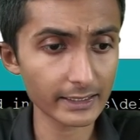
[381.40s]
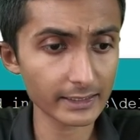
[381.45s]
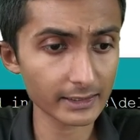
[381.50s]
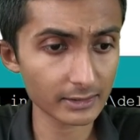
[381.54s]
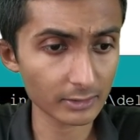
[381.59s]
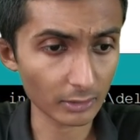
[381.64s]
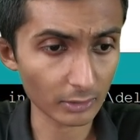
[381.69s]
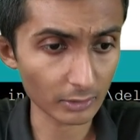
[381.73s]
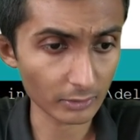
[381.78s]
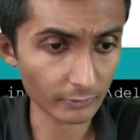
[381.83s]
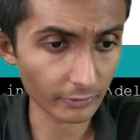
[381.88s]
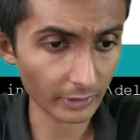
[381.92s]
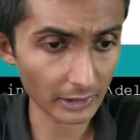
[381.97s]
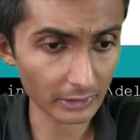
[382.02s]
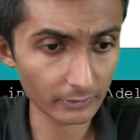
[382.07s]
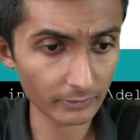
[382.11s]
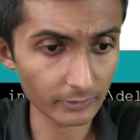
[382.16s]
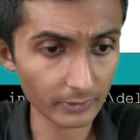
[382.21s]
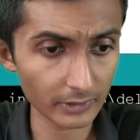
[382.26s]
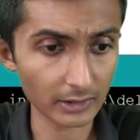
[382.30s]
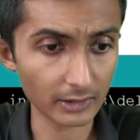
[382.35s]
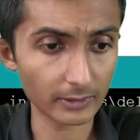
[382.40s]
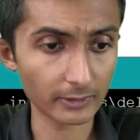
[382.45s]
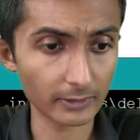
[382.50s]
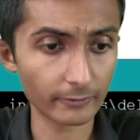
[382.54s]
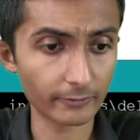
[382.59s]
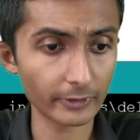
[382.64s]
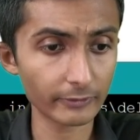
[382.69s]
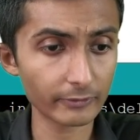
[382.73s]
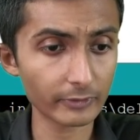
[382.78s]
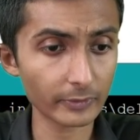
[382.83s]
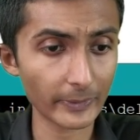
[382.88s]
is on
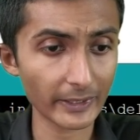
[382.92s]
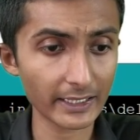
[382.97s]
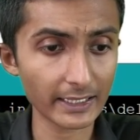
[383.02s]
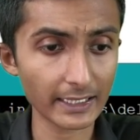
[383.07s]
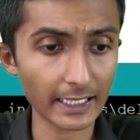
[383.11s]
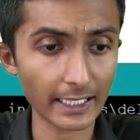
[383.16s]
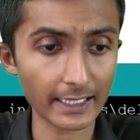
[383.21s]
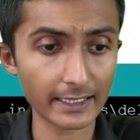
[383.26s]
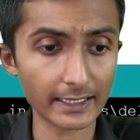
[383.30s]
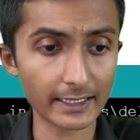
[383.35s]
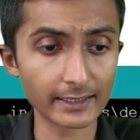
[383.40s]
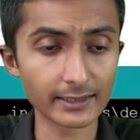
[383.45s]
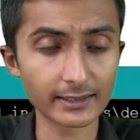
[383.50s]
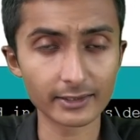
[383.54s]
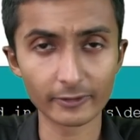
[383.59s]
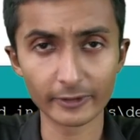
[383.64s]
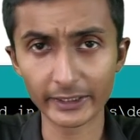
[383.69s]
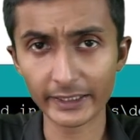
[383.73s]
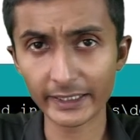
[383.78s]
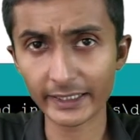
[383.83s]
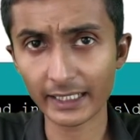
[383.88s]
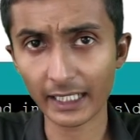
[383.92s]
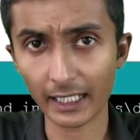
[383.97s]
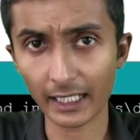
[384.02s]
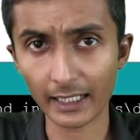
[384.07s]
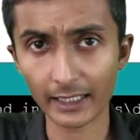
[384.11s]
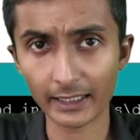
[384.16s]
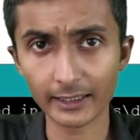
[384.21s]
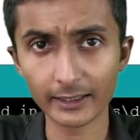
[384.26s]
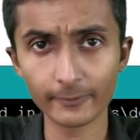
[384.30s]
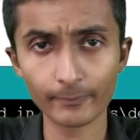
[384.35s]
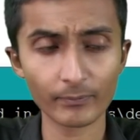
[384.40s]
fifth pin and it's reading
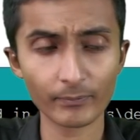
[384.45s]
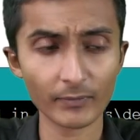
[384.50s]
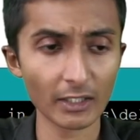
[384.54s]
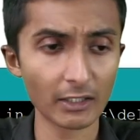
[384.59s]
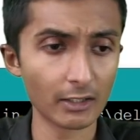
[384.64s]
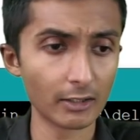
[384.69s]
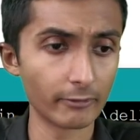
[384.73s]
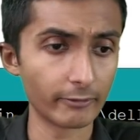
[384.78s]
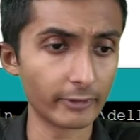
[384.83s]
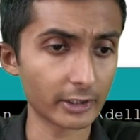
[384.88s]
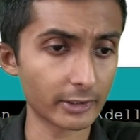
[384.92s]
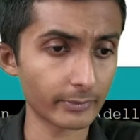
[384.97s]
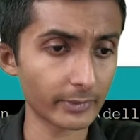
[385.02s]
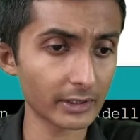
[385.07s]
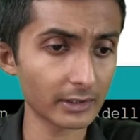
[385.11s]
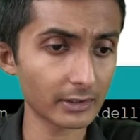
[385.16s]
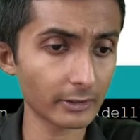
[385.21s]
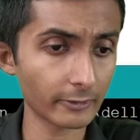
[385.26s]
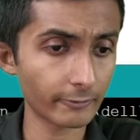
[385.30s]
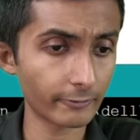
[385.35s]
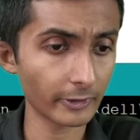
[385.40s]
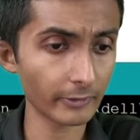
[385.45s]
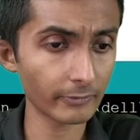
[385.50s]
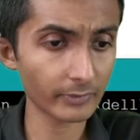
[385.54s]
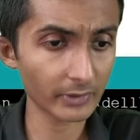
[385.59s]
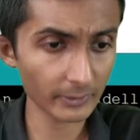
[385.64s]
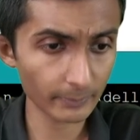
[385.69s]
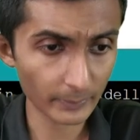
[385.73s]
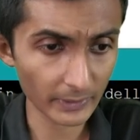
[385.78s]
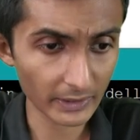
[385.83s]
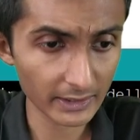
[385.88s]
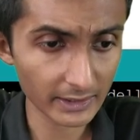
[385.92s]
high, which means the
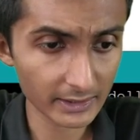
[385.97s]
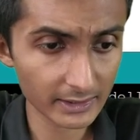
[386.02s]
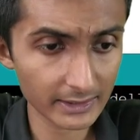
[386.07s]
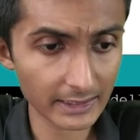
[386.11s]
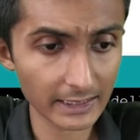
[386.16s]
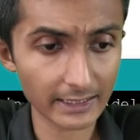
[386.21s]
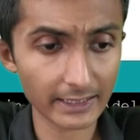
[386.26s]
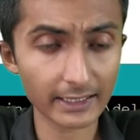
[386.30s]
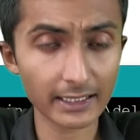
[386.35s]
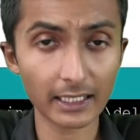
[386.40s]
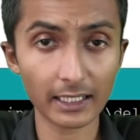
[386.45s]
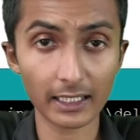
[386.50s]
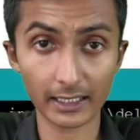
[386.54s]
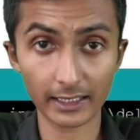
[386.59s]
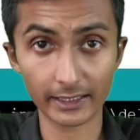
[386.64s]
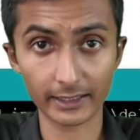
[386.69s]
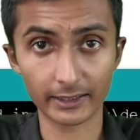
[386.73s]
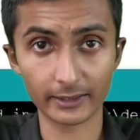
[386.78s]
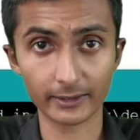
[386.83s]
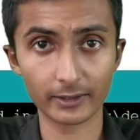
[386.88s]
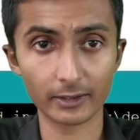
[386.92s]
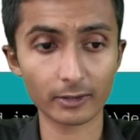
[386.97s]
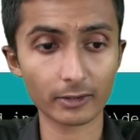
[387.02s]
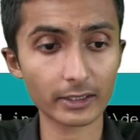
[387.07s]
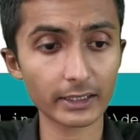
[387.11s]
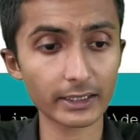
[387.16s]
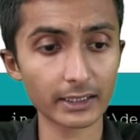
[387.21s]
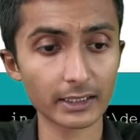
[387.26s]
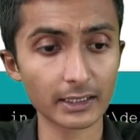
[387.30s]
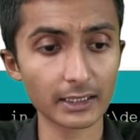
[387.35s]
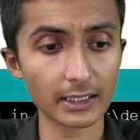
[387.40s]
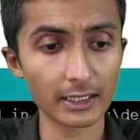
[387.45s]
fifth pin is getting high.
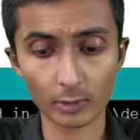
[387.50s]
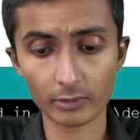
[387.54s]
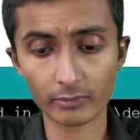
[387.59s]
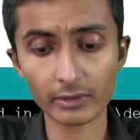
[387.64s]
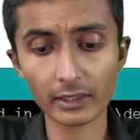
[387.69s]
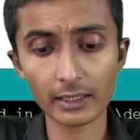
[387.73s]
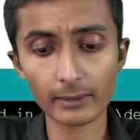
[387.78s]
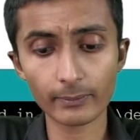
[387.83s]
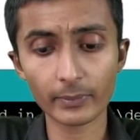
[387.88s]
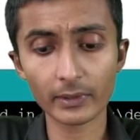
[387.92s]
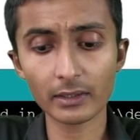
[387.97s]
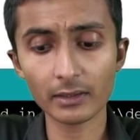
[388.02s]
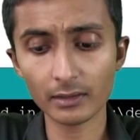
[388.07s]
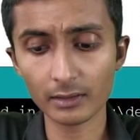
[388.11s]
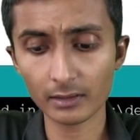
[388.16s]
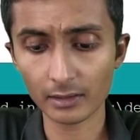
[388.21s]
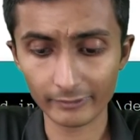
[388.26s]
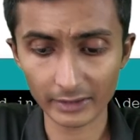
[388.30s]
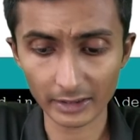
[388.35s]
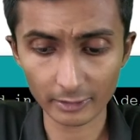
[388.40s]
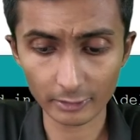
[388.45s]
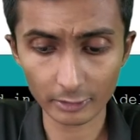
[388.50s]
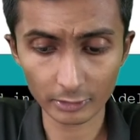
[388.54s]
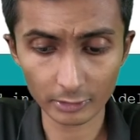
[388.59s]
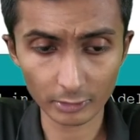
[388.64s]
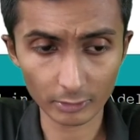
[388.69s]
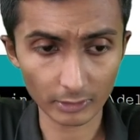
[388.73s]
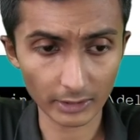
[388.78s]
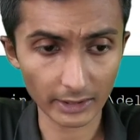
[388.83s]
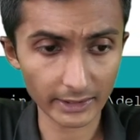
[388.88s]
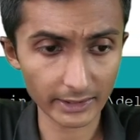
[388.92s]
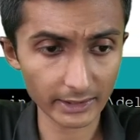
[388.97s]
Okay, what will happen? We are going
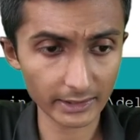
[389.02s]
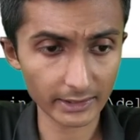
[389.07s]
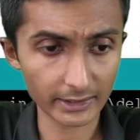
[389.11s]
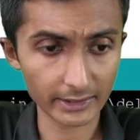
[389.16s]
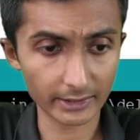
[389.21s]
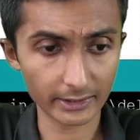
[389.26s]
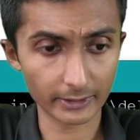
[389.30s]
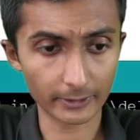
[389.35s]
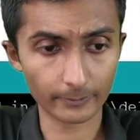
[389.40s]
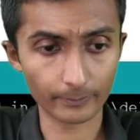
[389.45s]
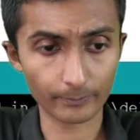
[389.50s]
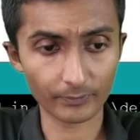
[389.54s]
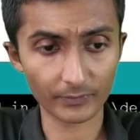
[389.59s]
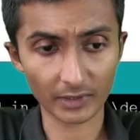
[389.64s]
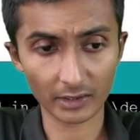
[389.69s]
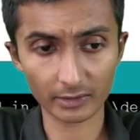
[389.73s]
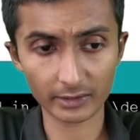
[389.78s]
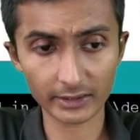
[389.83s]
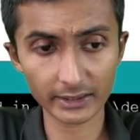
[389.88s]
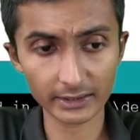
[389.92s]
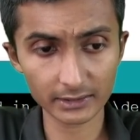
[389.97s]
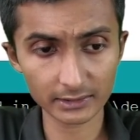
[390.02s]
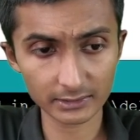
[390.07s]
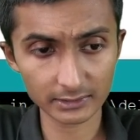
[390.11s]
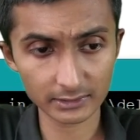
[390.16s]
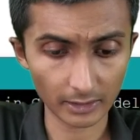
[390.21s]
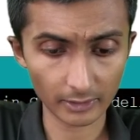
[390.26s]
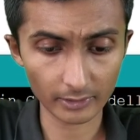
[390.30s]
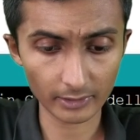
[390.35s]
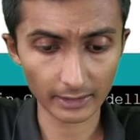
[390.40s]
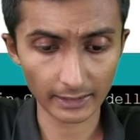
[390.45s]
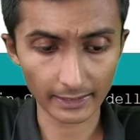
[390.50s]
to write it here. Okay,
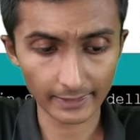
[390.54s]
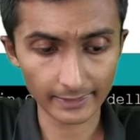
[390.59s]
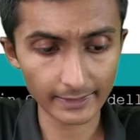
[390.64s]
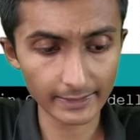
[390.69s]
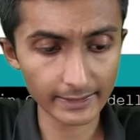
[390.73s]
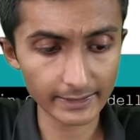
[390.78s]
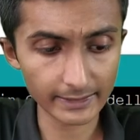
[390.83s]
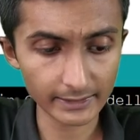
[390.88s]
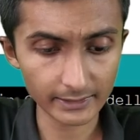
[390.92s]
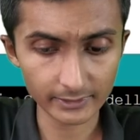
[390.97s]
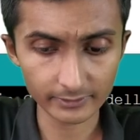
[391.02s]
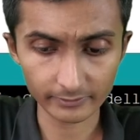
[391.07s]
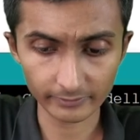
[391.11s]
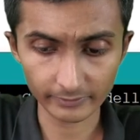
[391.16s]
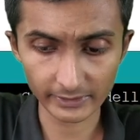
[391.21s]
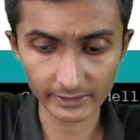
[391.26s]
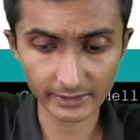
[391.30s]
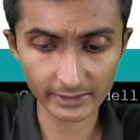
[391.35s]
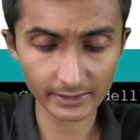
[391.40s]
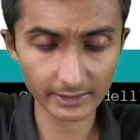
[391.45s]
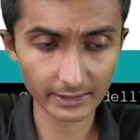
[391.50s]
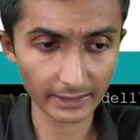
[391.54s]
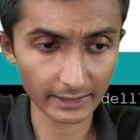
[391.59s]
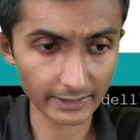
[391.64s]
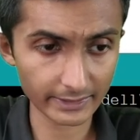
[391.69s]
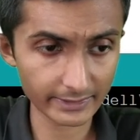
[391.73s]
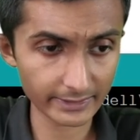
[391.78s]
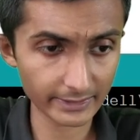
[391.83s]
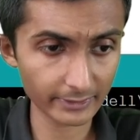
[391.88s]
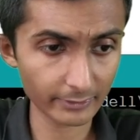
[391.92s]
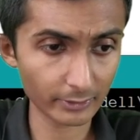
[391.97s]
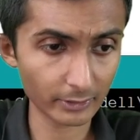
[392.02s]
our LED which is
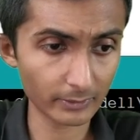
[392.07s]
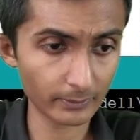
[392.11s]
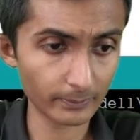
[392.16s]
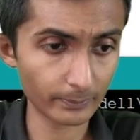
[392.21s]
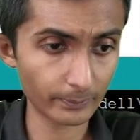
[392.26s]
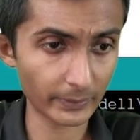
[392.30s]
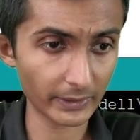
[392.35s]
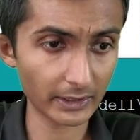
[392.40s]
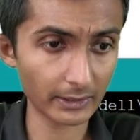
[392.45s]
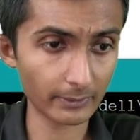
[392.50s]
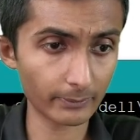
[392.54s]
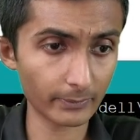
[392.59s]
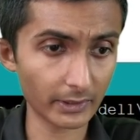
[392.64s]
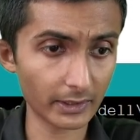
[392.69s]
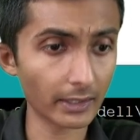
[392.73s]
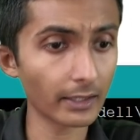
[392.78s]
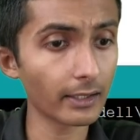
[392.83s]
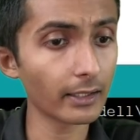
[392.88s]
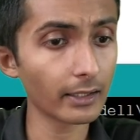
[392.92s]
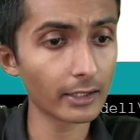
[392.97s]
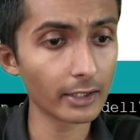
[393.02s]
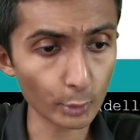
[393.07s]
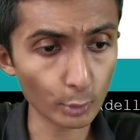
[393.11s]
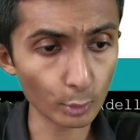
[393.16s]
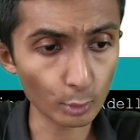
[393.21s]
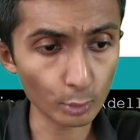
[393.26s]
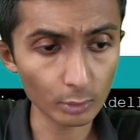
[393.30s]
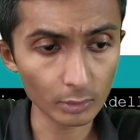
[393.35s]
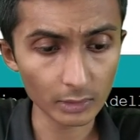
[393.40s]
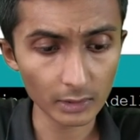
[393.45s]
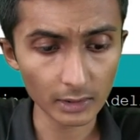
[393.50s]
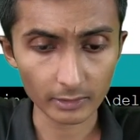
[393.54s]
connected on pin number
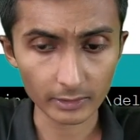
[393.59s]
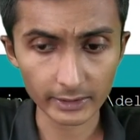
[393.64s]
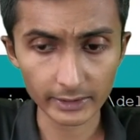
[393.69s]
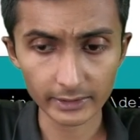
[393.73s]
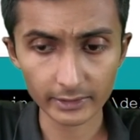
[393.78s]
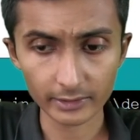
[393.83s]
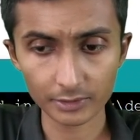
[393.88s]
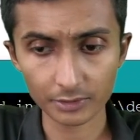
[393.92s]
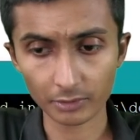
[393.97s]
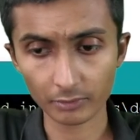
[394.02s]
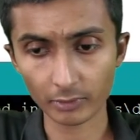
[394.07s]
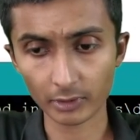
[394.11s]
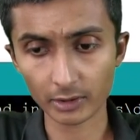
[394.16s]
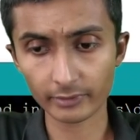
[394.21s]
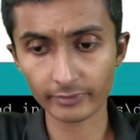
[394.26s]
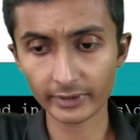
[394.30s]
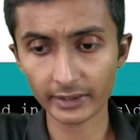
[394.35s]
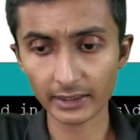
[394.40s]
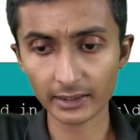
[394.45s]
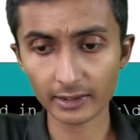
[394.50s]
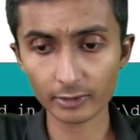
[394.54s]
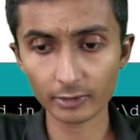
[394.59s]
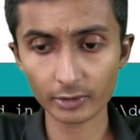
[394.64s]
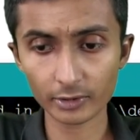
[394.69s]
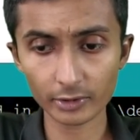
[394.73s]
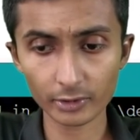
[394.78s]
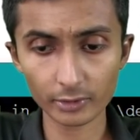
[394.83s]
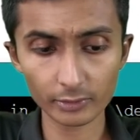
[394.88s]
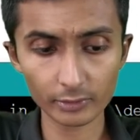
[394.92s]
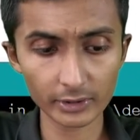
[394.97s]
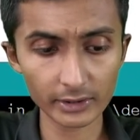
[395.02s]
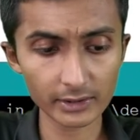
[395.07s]
2. Okay, so what we are going
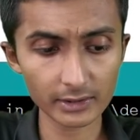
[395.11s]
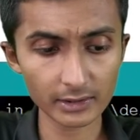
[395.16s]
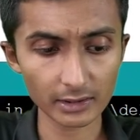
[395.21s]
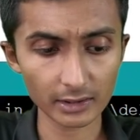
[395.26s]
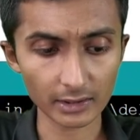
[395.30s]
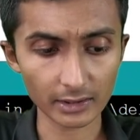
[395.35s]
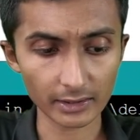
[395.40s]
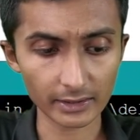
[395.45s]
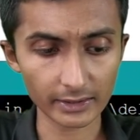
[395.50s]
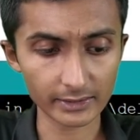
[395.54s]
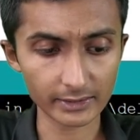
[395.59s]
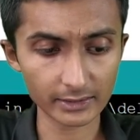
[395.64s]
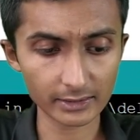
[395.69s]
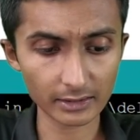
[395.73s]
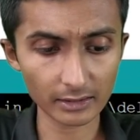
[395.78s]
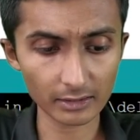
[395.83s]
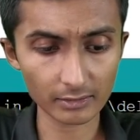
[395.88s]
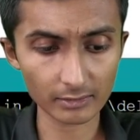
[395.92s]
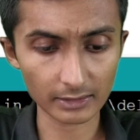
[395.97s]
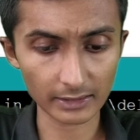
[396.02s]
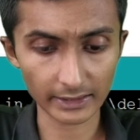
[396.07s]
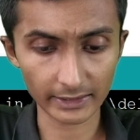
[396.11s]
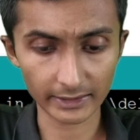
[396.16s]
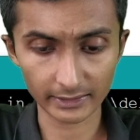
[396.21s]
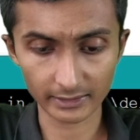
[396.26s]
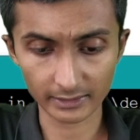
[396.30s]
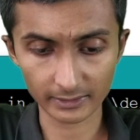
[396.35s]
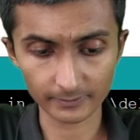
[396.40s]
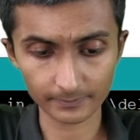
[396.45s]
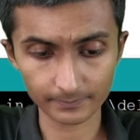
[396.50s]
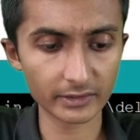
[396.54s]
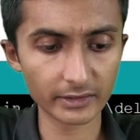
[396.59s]
to do is digital
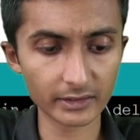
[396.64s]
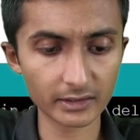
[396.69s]
write